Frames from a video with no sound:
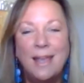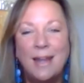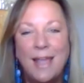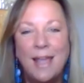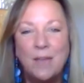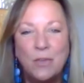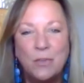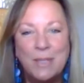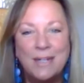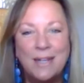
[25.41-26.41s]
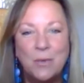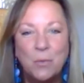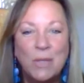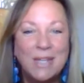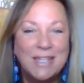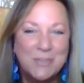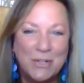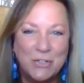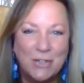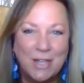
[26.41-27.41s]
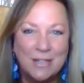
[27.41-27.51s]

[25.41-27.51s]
and I have with me today a really special